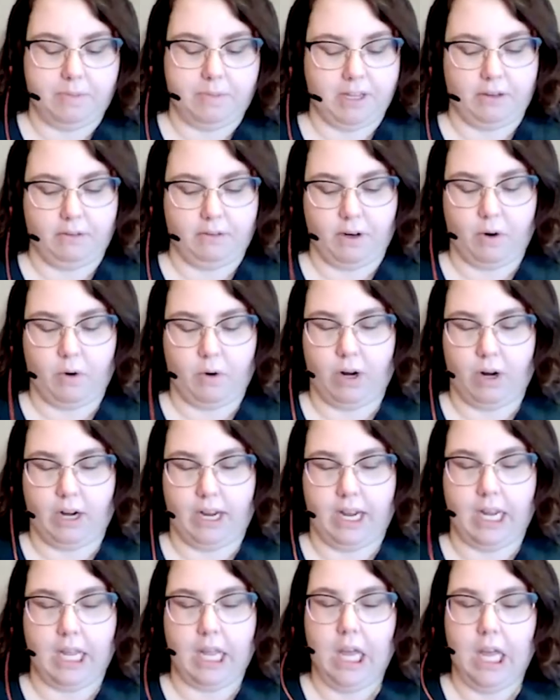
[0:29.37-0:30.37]
by the
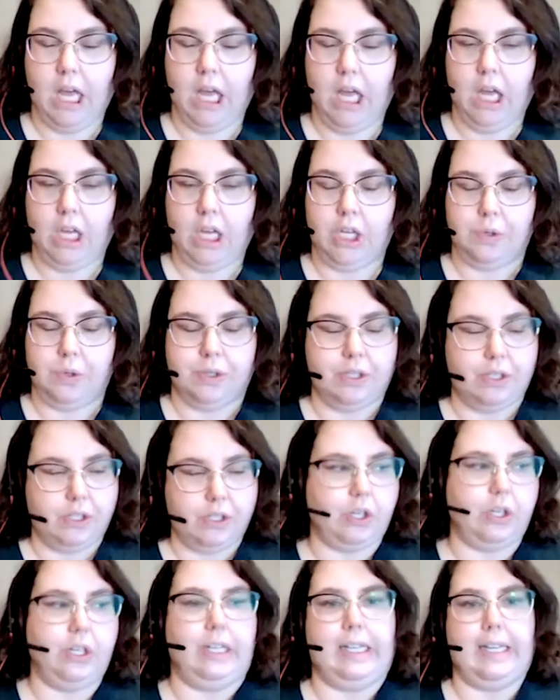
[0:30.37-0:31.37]
recording, you
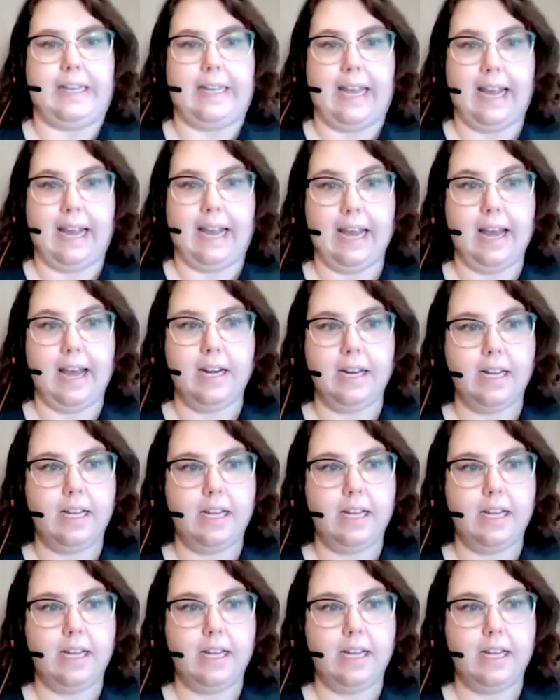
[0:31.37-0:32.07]
certainly can.